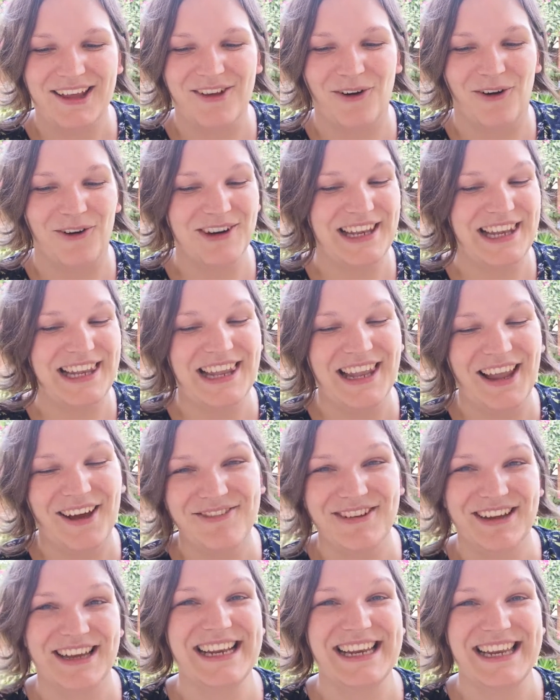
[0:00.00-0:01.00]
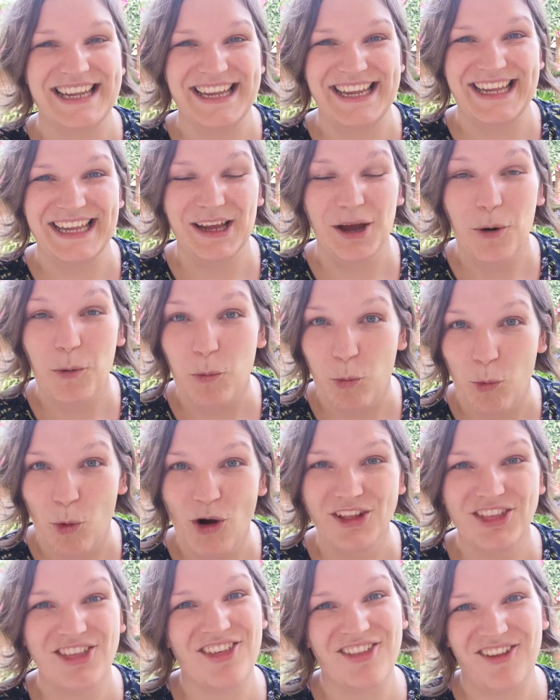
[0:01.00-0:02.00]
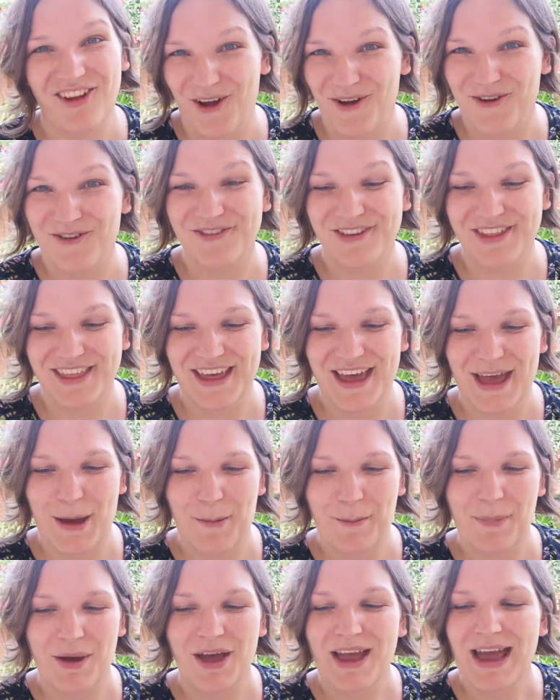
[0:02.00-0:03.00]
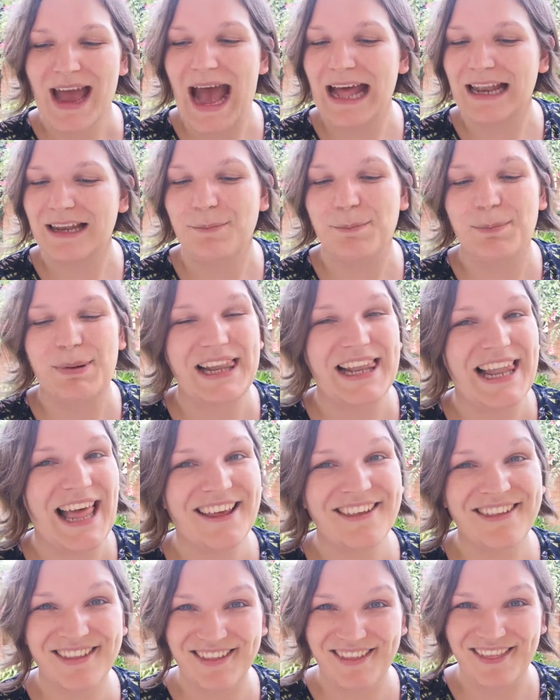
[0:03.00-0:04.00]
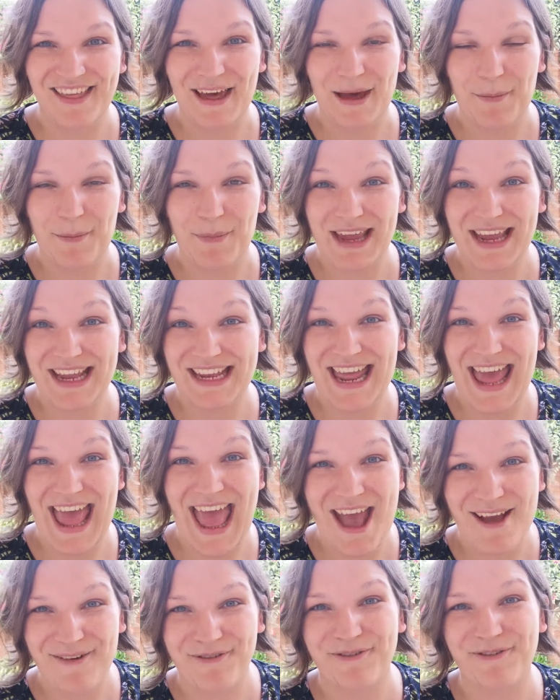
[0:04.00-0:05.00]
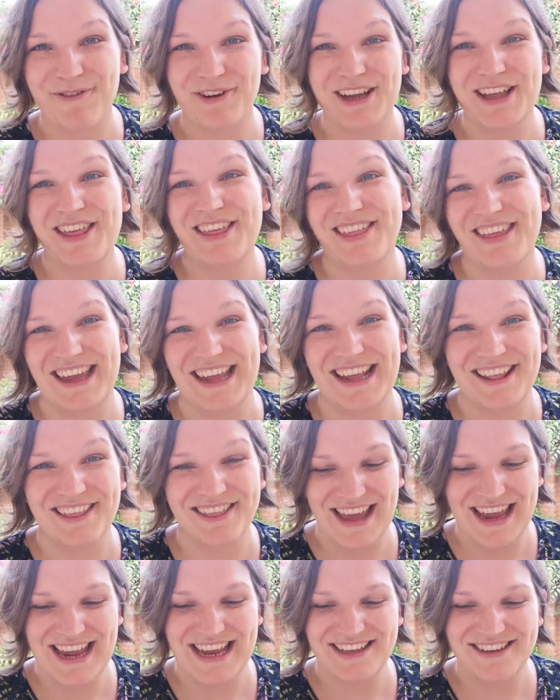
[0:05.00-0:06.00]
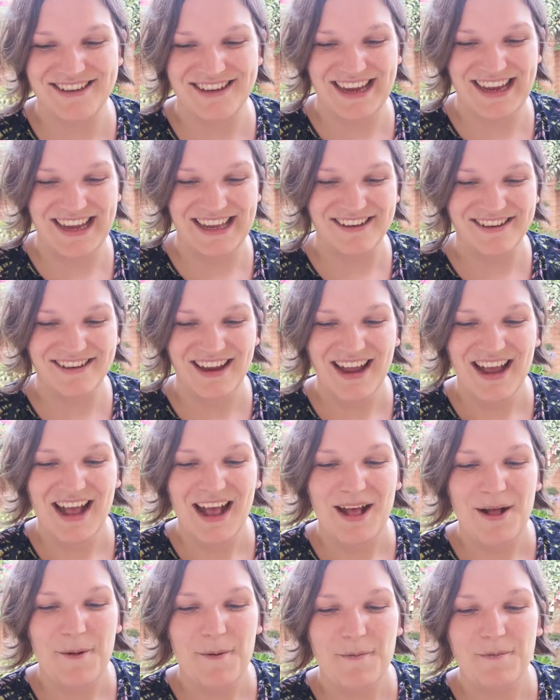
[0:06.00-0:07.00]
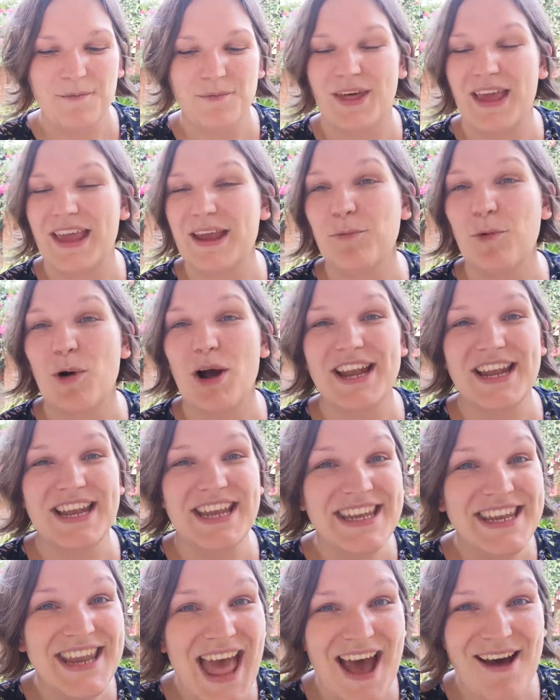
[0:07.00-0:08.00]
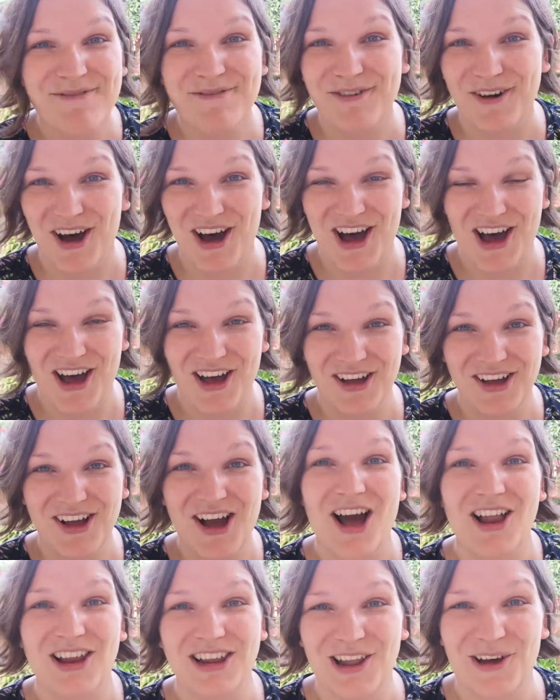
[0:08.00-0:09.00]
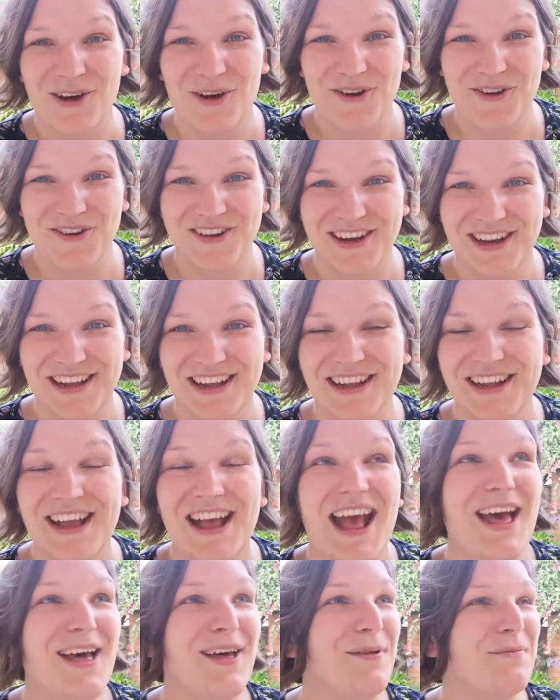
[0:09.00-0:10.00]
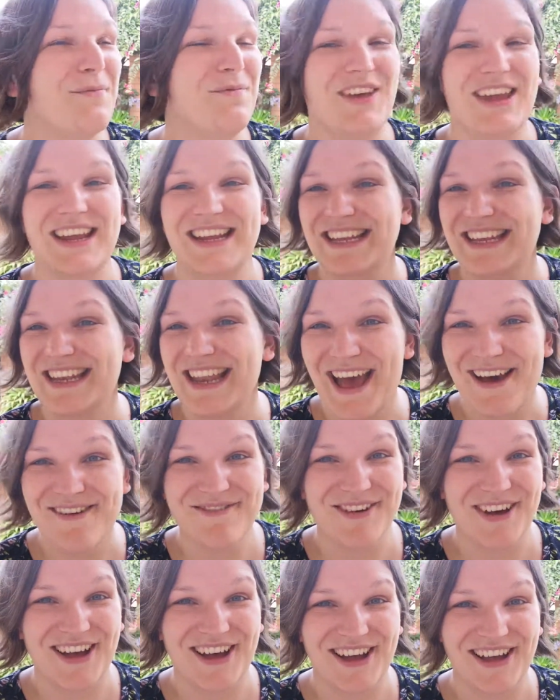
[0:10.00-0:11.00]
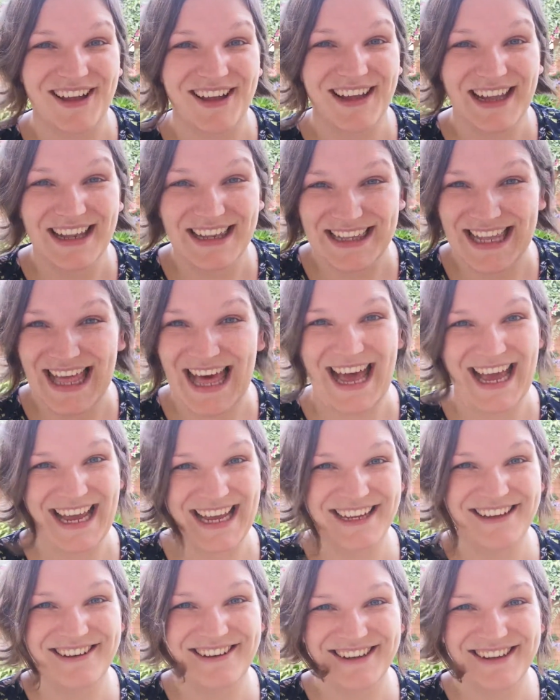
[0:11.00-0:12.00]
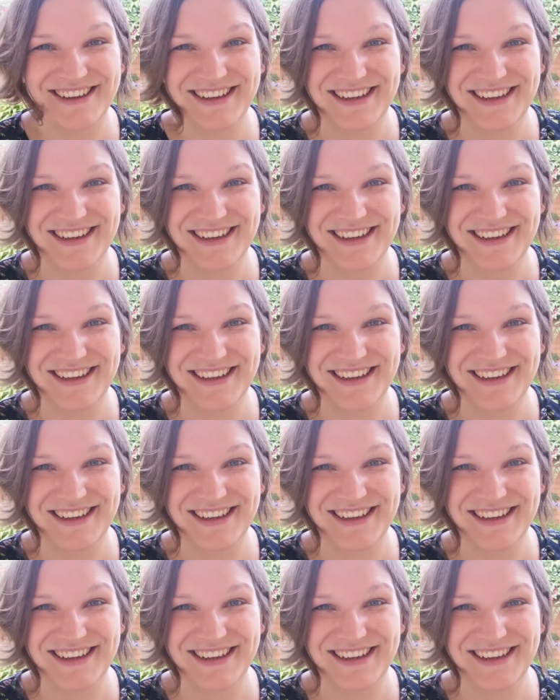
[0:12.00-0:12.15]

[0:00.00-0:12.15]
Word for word: God lovingly watched over them and blessed them in everything they did. They were never alone, they never lacked.